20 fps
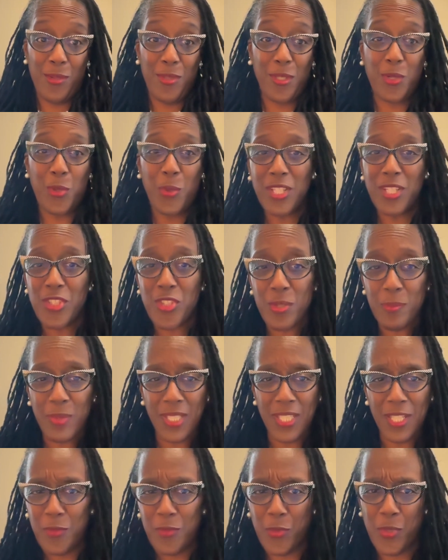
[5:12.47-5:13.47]
the question
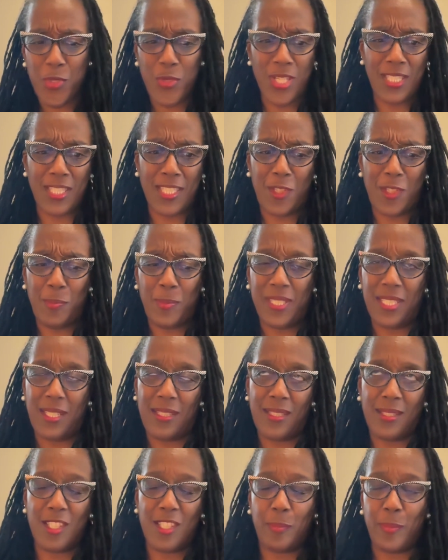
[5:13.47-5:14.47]
becomes when you get these split
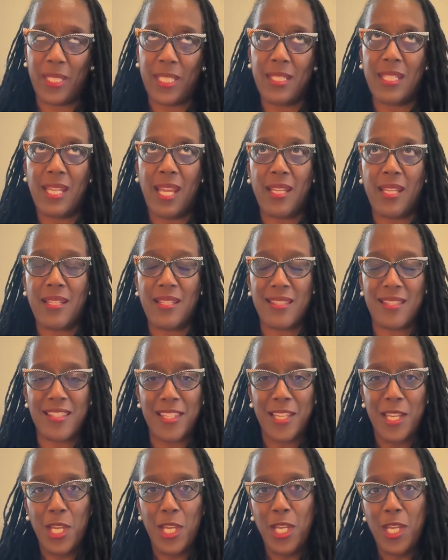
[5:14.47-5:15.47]
split texts,
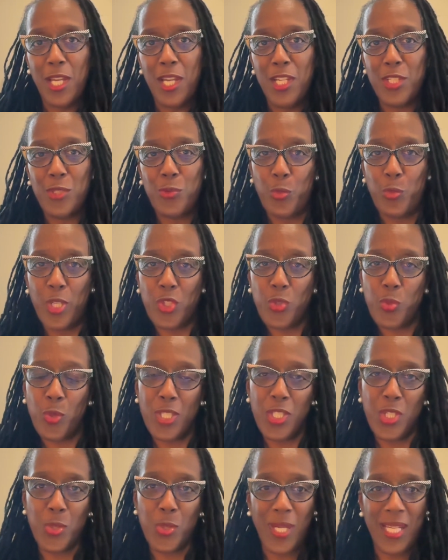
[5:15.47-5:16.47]
which
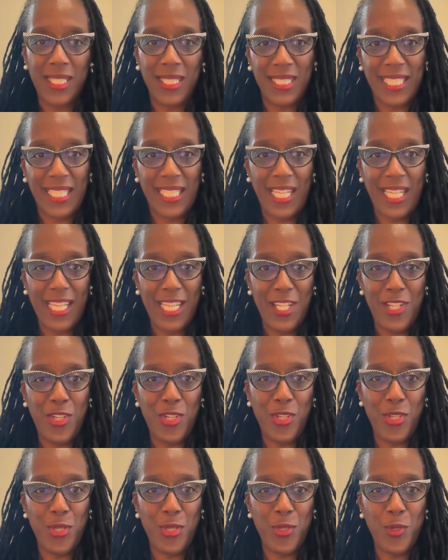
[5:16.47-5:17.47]
one do I lean
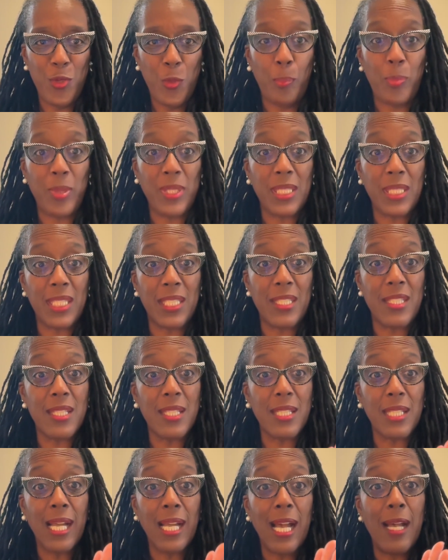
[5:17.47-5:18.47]
into? But there's a
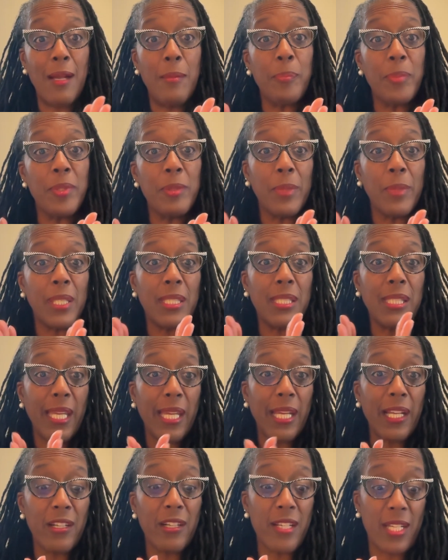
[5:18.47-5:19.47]

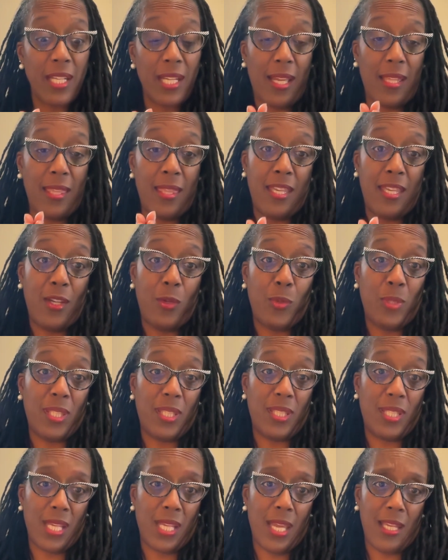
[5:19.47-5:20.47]
complementarity, I think, with
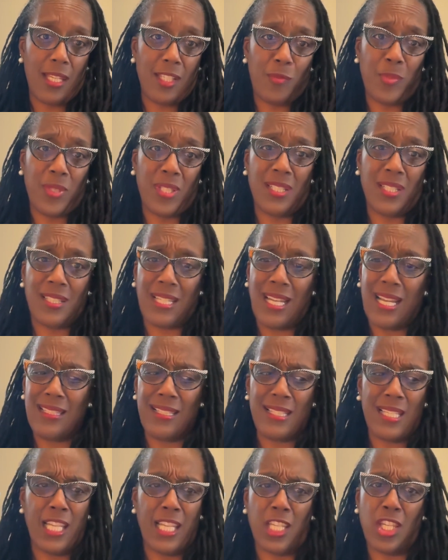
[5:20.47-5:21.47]
the text because God's
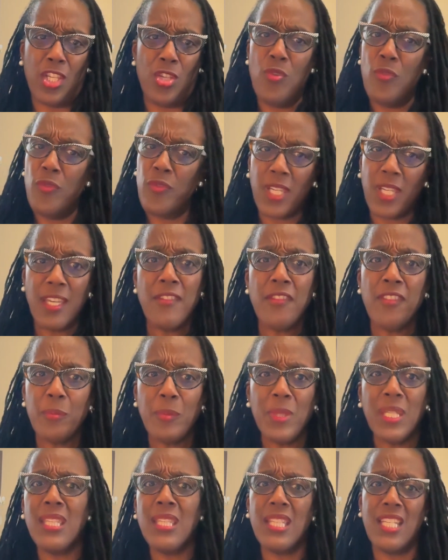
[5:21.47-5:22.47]
like, You've given
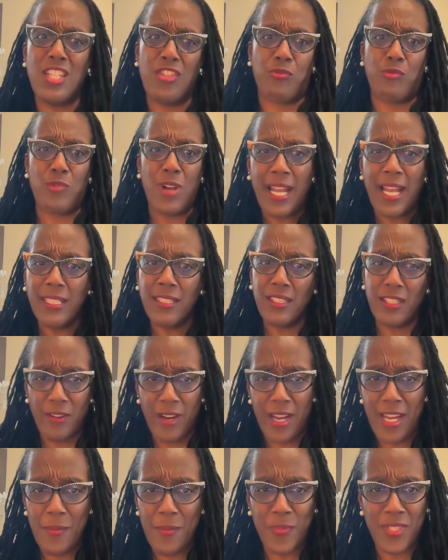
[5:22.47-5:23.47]
me these rotten
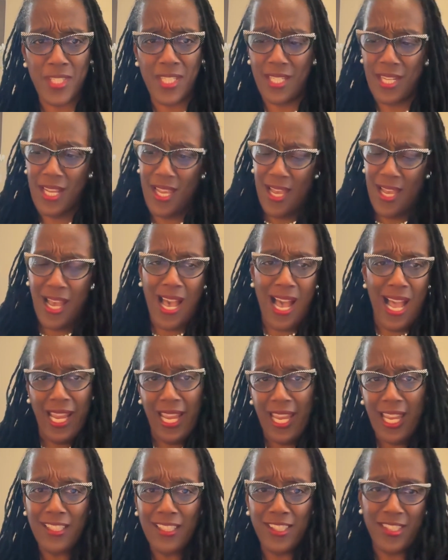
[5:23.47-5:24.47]
grapes, and I
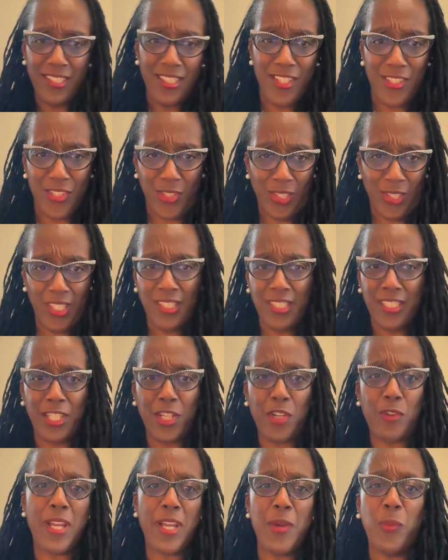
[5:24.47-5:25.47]
had good soil
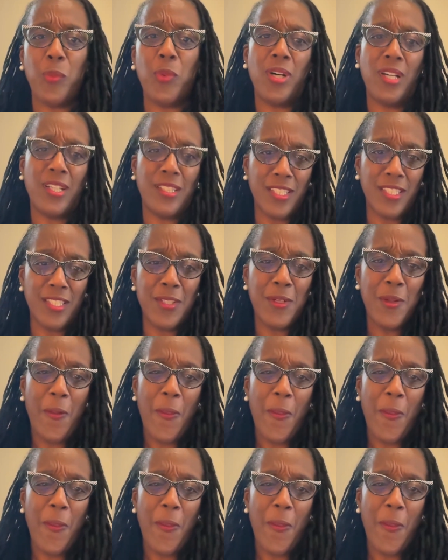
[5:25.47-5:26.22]
and great water.